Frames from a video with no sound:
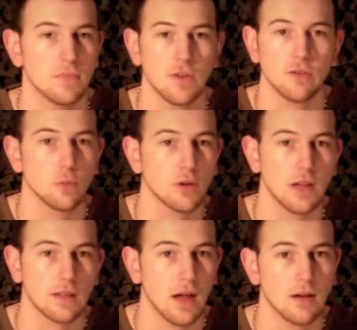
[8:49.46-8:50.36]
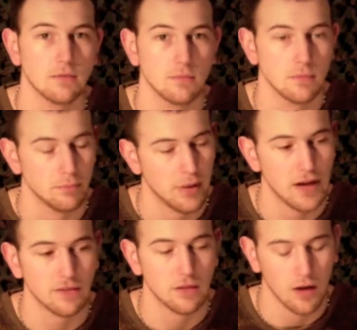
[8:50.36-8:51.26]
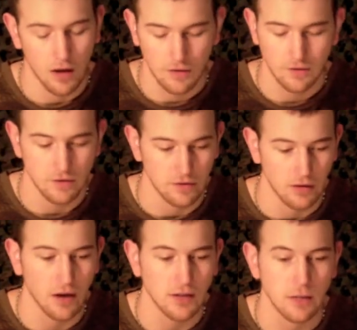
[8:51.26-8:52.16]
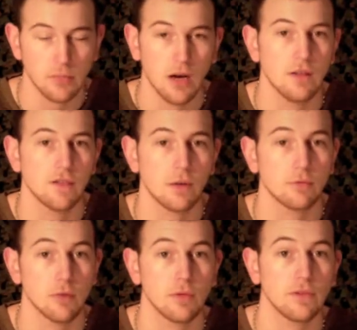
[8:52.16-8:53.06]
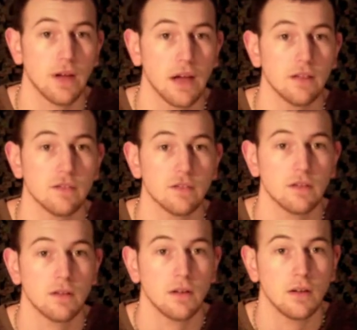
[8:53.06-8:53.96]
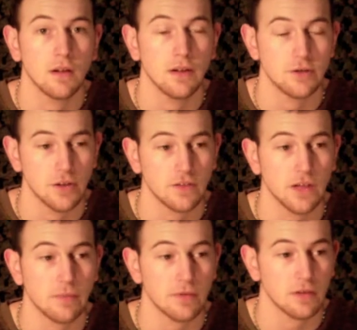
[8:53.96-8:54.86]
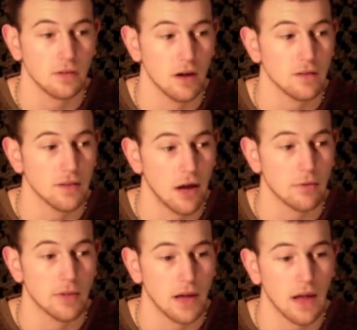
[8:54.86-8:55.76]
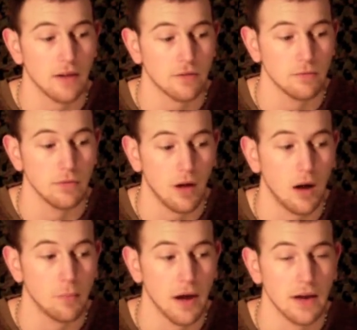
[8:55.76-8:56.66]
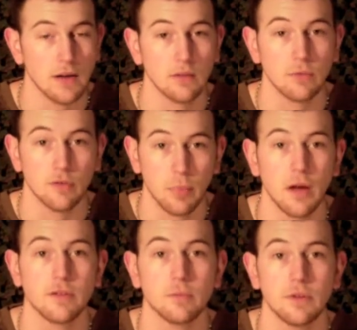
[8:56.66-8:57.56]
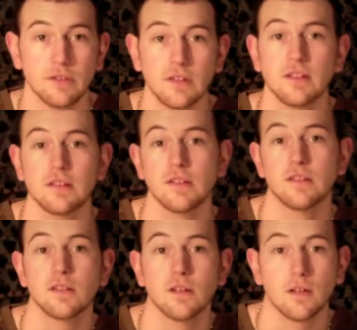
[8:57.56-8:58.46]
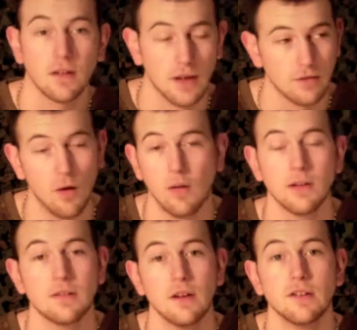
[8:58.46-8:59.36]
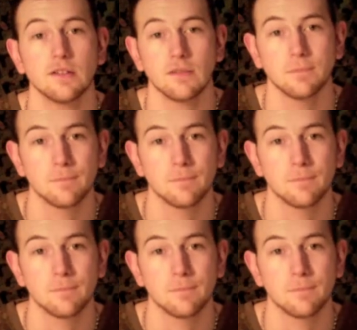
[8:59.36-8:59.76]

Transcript: Doesn't work like that. Passing laws does not keep guns out of criminals' hands. It just keeps the guns out of the hands of law-abiding, responsible citizens. That's all it does.